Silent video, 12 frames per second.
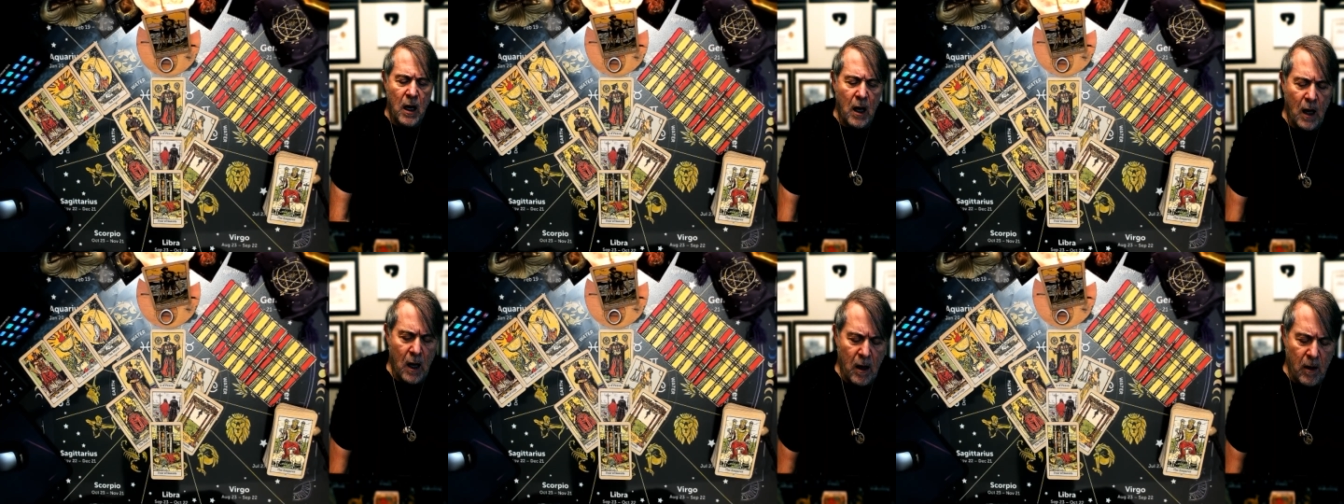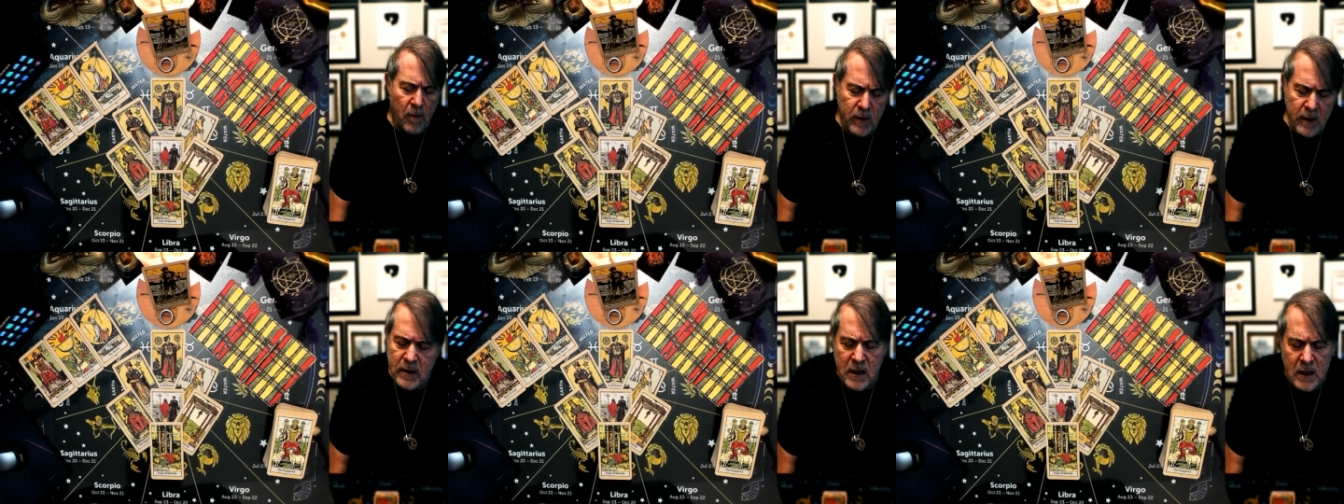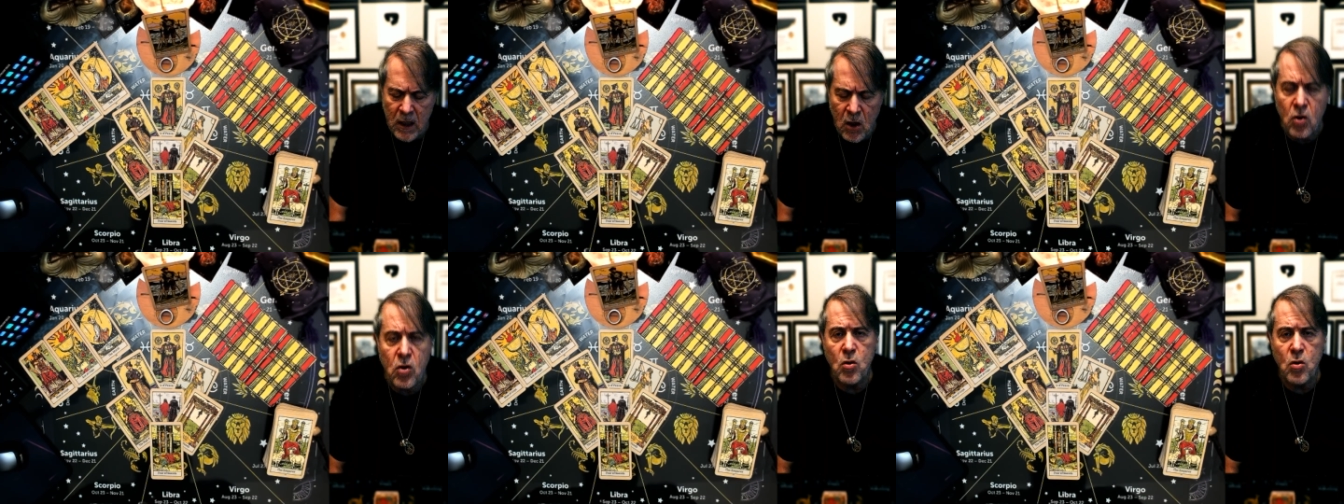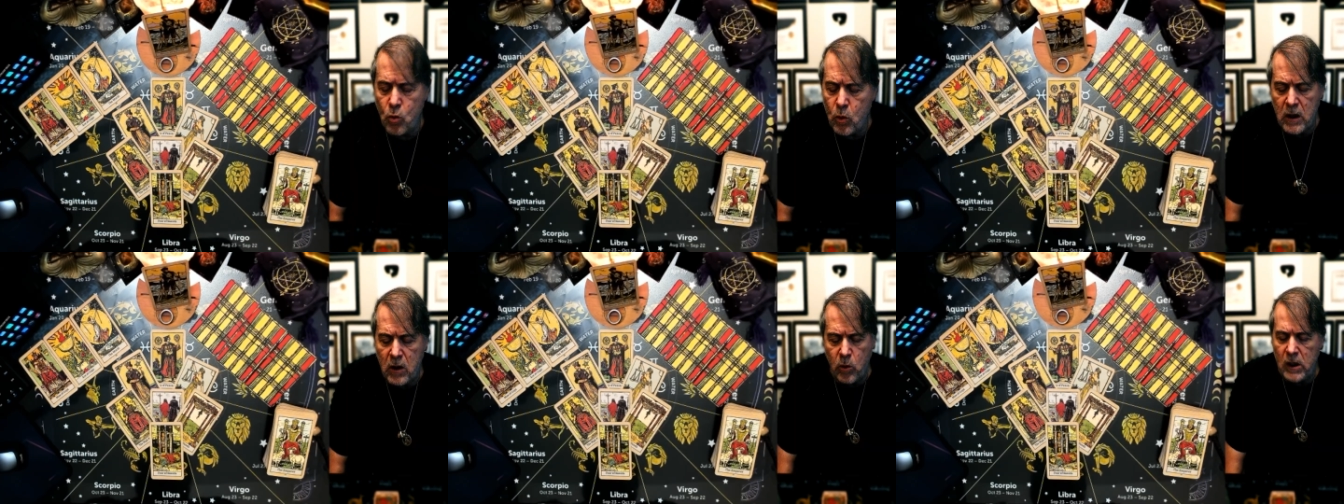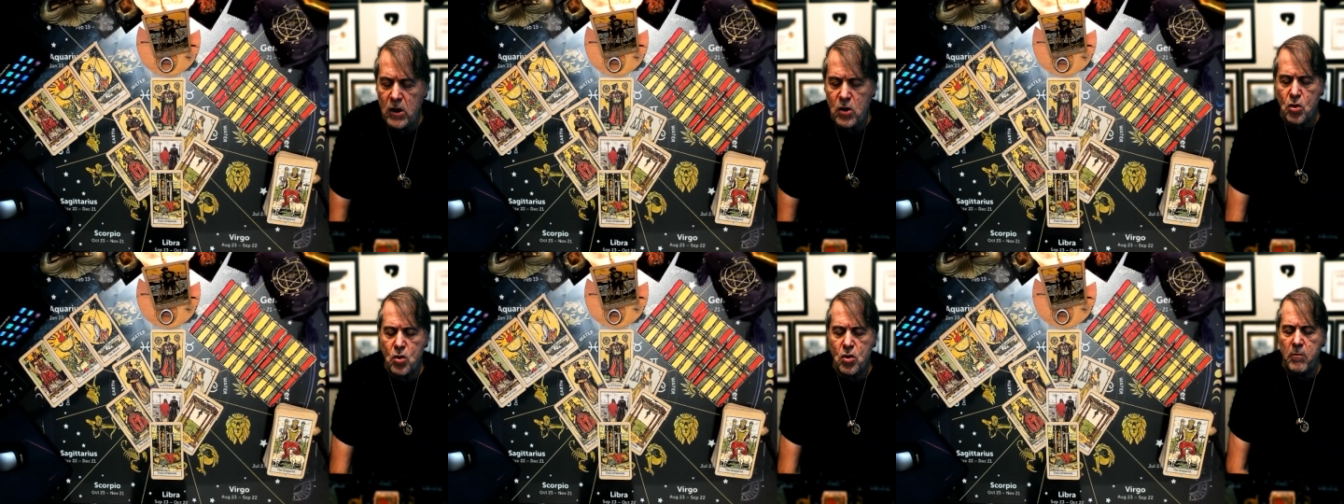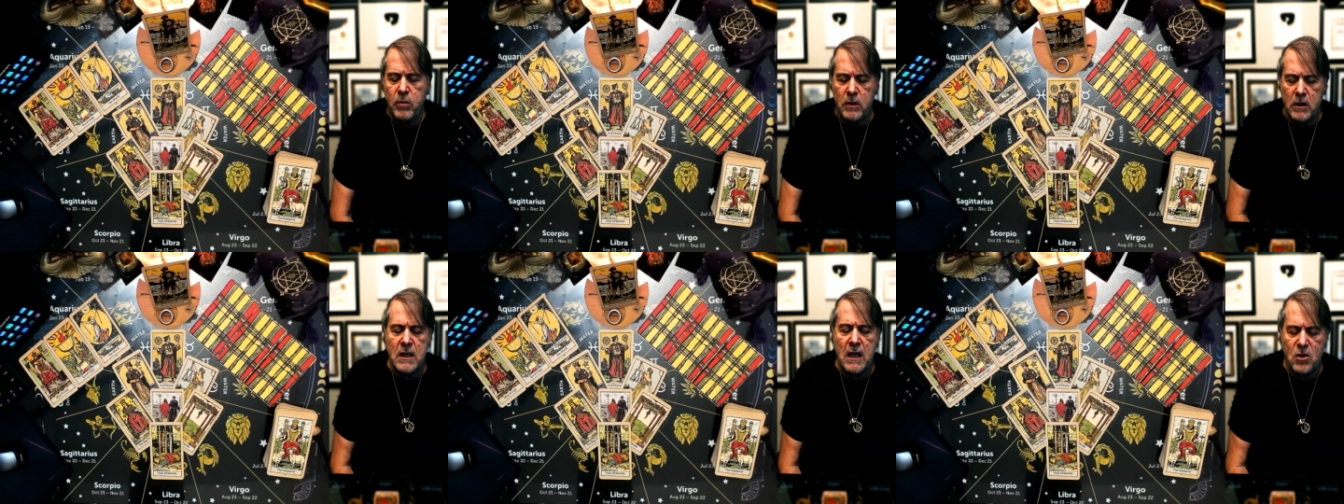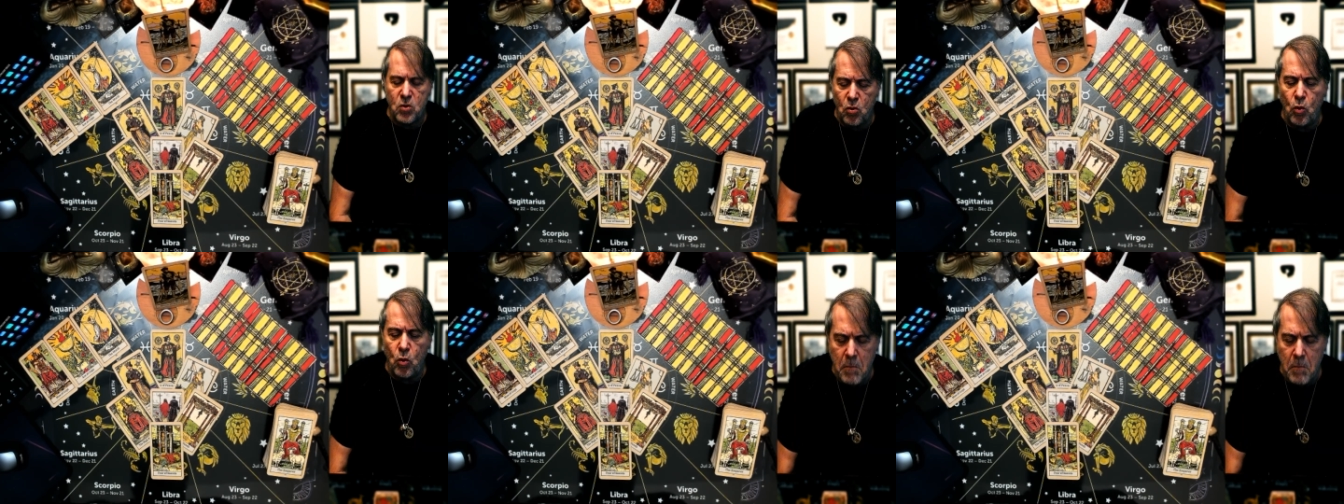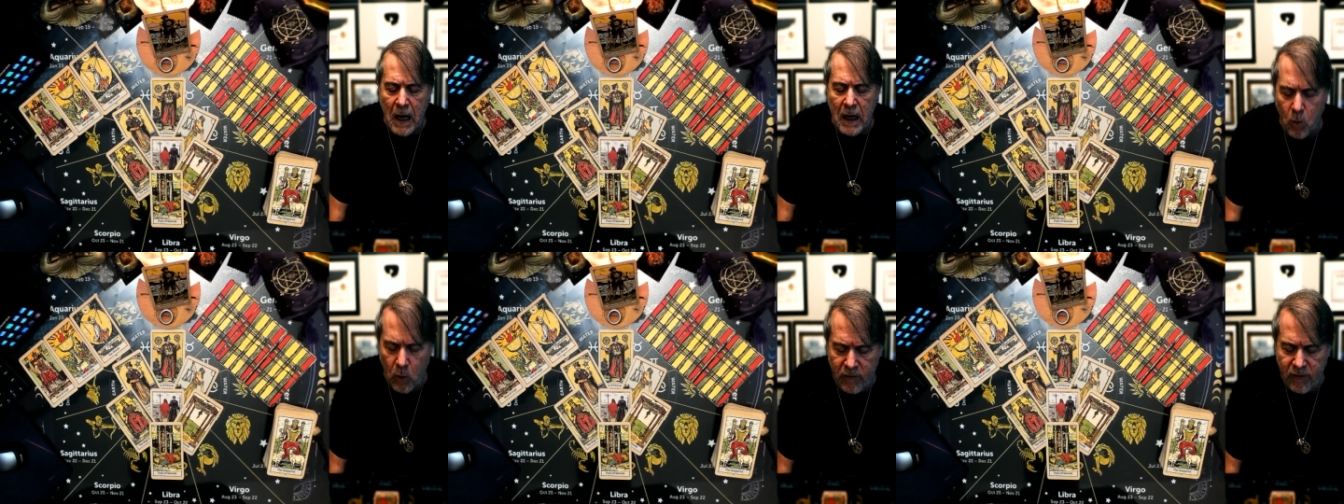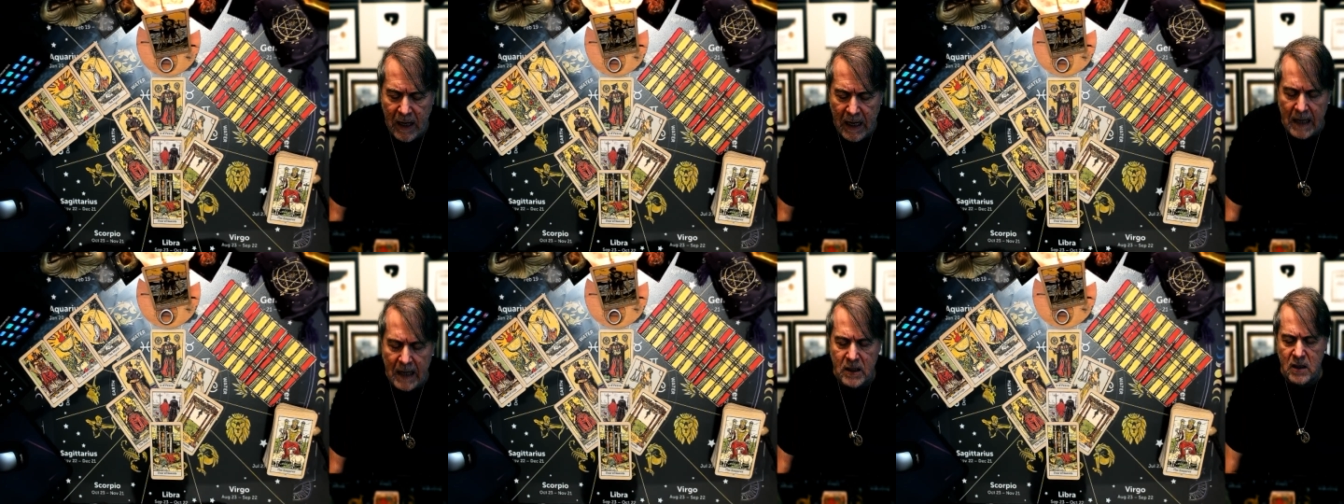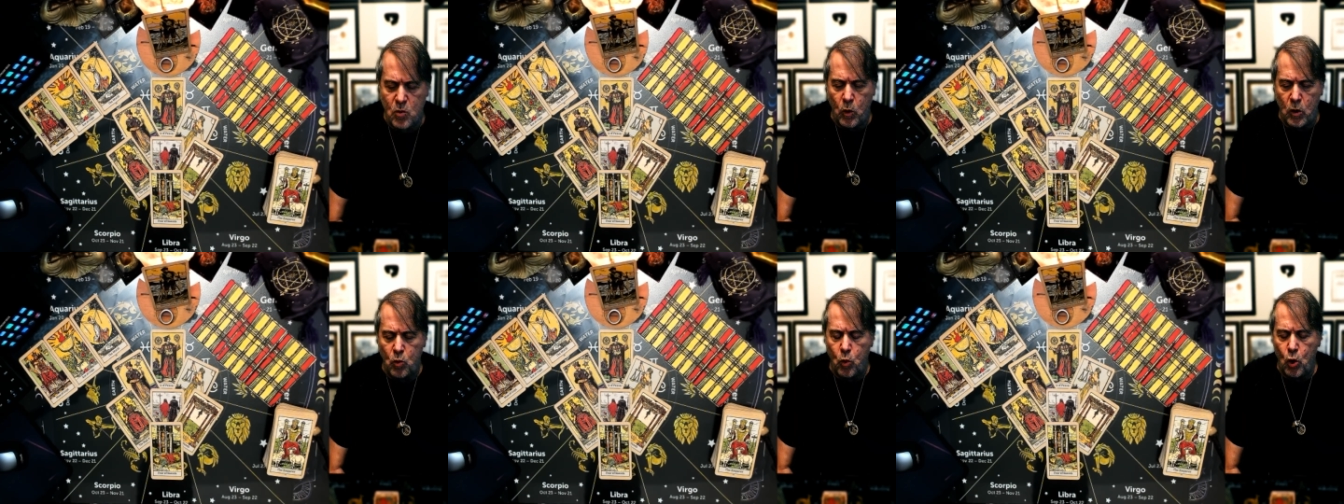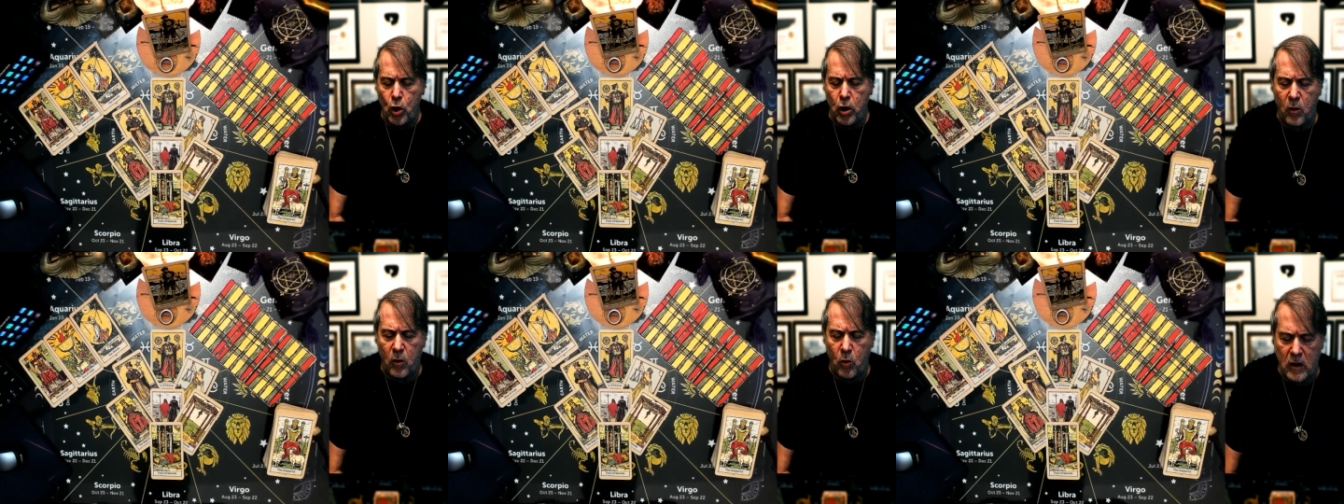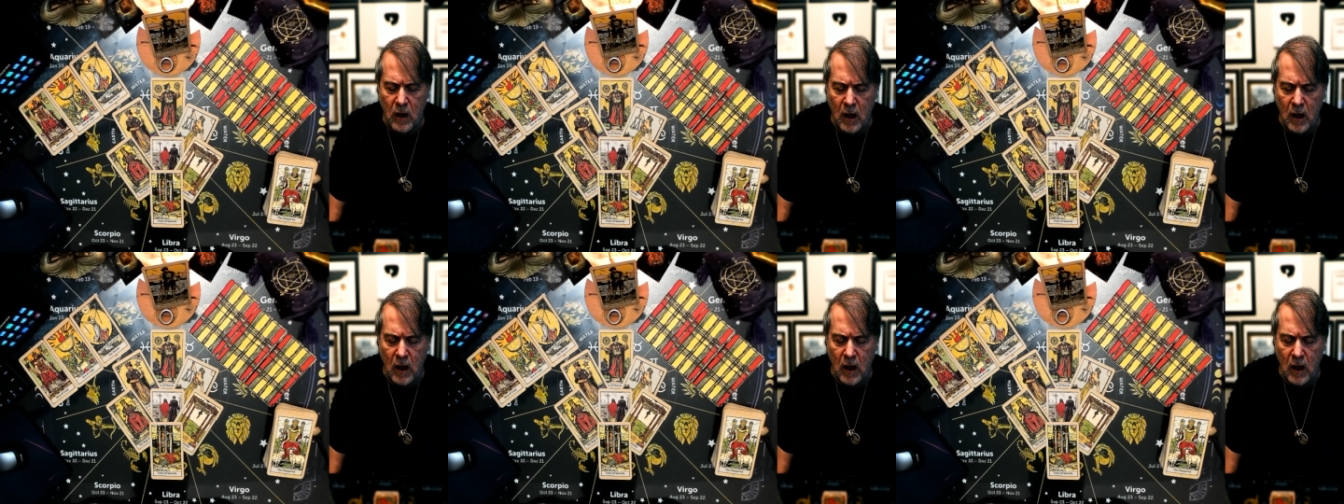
This has got nothing to do with our relationship. This has to do with money, with finances, with work, with